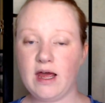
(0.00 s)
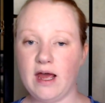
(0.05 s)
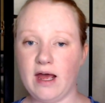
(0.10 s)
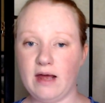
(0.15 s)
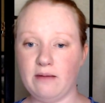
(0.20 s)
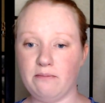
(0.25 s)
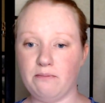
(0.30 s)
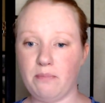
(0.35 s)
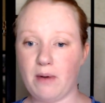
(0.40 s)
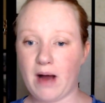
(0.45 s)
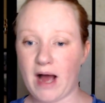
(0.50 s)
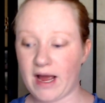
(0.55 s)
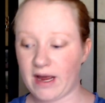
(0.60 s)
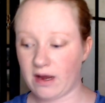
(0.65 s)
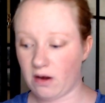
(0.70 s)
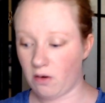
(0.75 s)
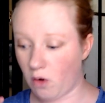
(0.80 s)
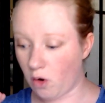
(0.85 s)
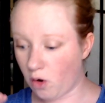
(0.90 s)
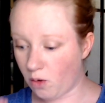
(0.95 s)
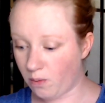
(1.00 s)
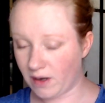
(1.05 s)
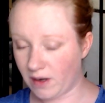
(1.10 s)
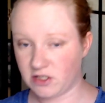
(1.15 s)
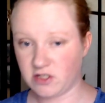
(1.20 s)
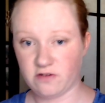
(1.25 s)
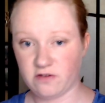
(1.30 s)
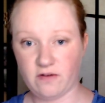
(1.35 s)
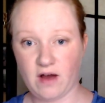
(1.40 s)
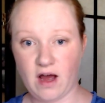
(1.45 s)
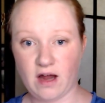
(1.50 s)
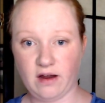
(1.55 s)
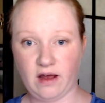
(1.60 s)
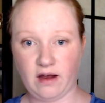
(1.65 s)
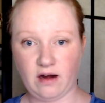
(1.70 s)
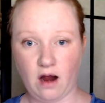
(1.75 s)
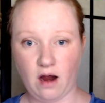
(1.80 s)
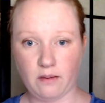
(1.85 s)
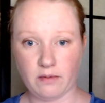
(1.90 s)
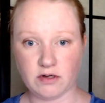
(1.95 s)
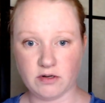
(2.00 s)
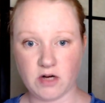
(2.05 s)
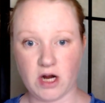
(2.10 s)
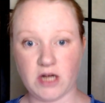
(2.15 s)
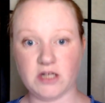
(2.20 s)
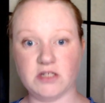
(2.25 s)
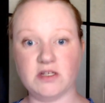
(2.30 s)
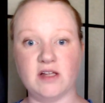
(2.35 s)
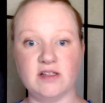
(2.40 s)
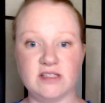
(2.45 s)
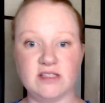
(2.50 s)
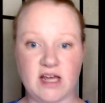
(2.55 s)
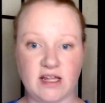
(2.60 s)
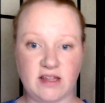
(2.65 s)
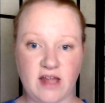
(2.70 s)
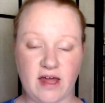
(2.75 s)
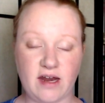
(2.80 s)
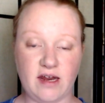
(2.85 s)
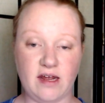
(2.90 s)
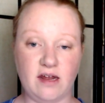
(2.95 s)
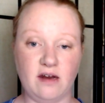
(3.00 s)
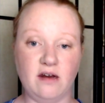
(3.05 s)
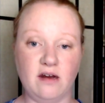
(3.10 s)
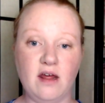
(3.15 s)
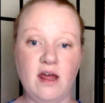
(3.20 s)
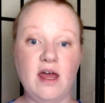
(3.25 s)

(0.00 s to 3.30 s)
and buy a whole bunch of online arbitrage, then send that in.